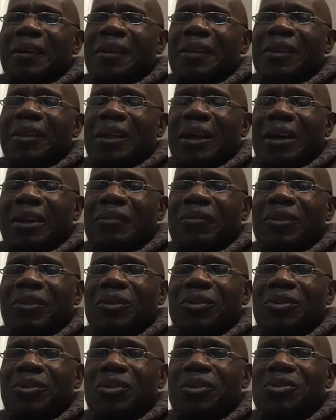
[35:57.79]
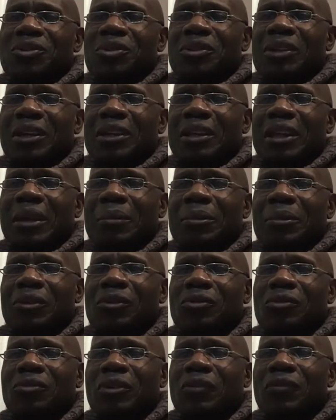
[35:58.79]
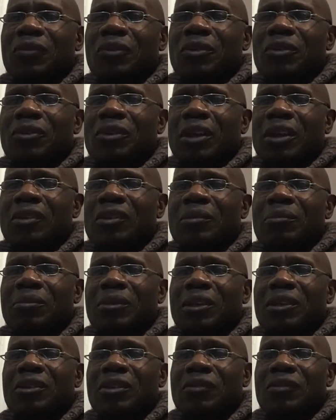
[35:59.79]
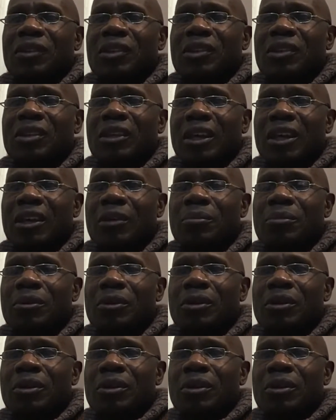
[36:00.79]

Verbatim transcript: a lot of those social dynamics. Rivers as a means of escape,